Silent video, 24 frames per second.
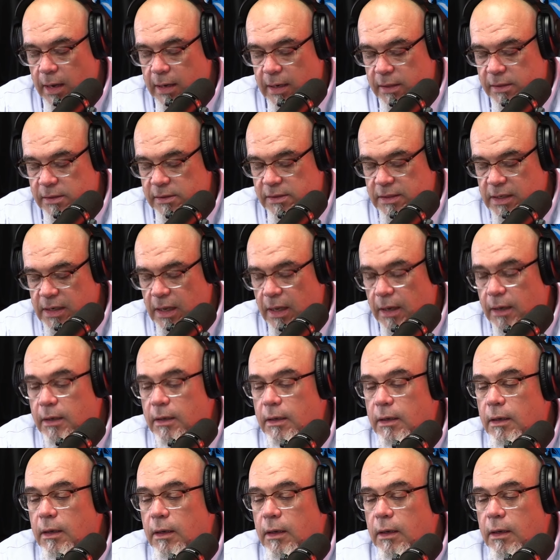I didn't see it,
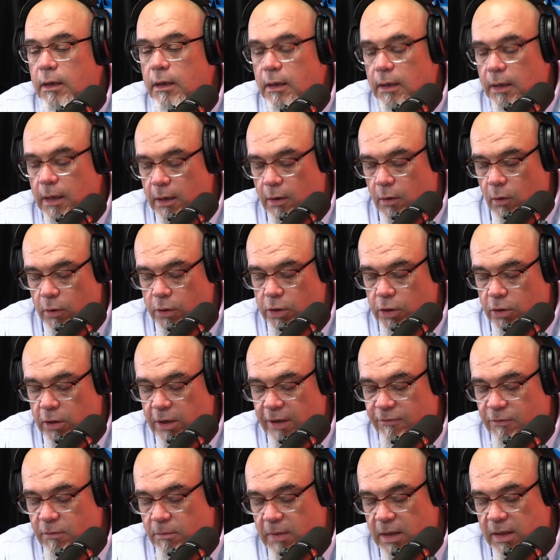it, or you're
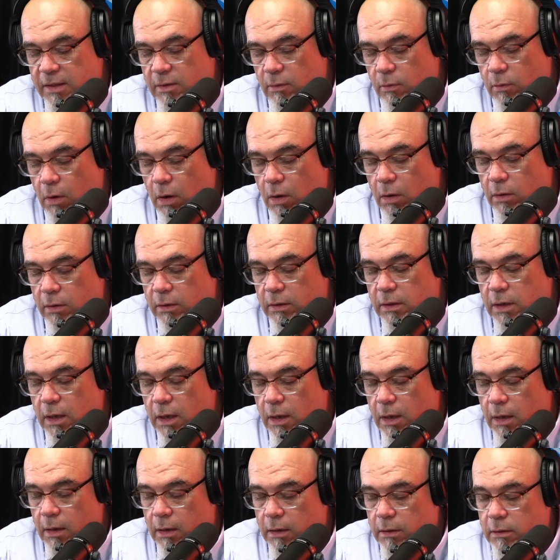giving me the wrong
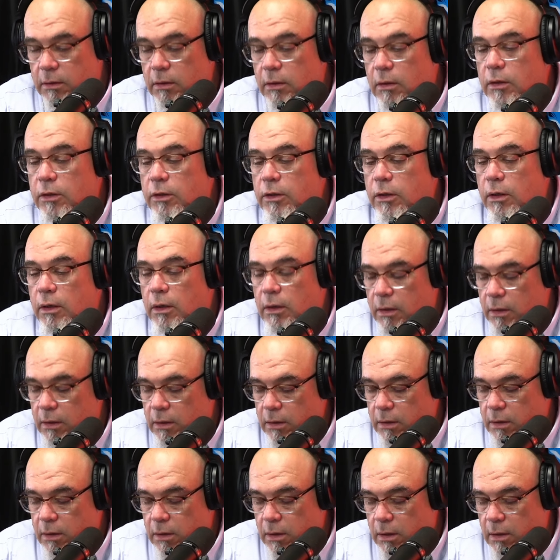uh,
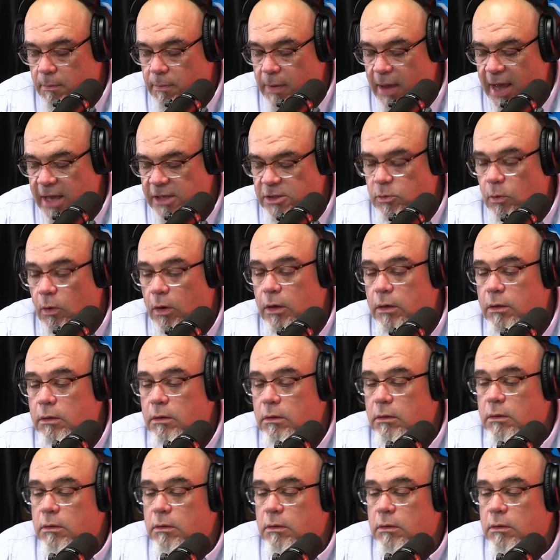password.